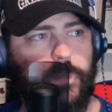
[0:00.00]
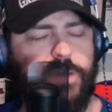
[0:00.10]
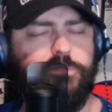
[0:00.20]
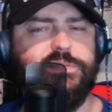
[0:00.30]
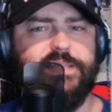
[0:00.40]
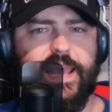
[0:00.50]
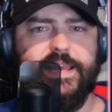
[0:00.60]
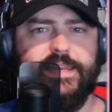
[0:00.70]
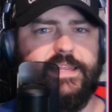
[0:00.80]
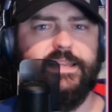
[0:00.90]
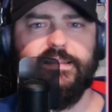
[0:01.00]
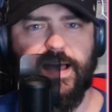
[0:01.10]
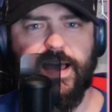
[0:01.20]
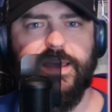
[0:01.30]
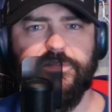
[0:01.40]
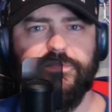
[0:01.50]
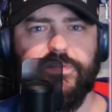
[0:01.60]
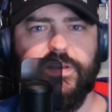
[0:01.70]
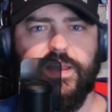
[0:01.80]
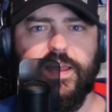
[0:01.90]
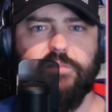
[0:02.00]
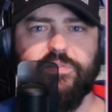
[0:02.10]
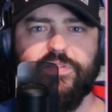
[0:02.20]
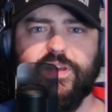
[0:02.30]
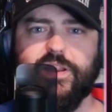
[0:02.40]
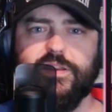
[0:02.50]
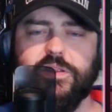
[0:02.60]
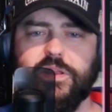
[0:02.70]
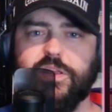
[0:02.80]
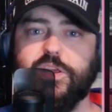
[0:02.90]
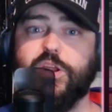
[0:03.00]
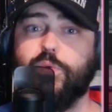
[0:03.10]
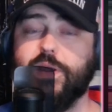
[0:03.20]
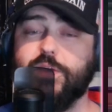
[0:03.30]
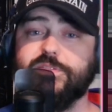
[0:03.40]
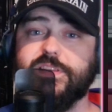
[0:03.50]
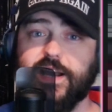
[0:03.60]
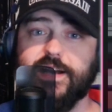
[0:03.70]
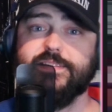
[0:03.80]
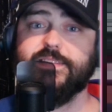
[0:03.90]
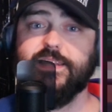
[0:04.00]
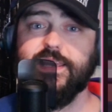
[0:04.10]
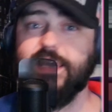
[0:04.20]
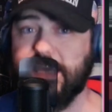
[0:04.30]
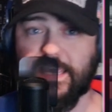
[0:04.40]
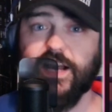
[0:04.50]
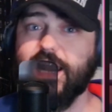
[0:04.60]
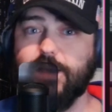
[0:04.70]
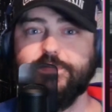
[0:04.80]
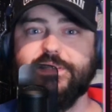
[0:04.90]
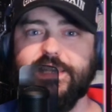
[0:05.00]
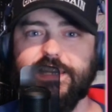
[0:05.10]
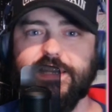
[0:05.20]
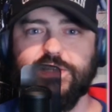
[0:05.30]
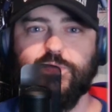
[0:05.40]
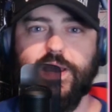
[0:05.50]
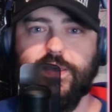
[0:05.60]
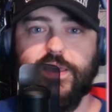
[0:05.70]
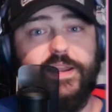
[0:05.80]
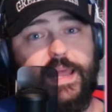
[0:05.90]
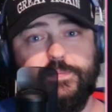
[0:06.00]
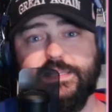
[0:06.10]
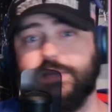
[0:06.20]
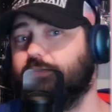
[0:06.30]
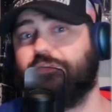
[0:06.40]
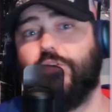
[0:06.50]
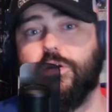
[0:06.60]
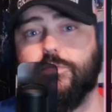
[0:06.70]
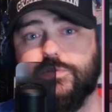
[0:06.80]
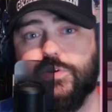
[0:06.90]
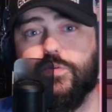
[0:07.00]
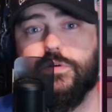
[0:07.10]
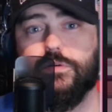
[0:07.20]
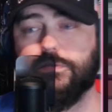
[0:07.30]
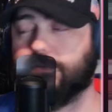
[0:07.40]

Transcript: He was taken in alive, but then, you know, when he was in custody, he got Epstein'd as well. He got Epstein before it was cool.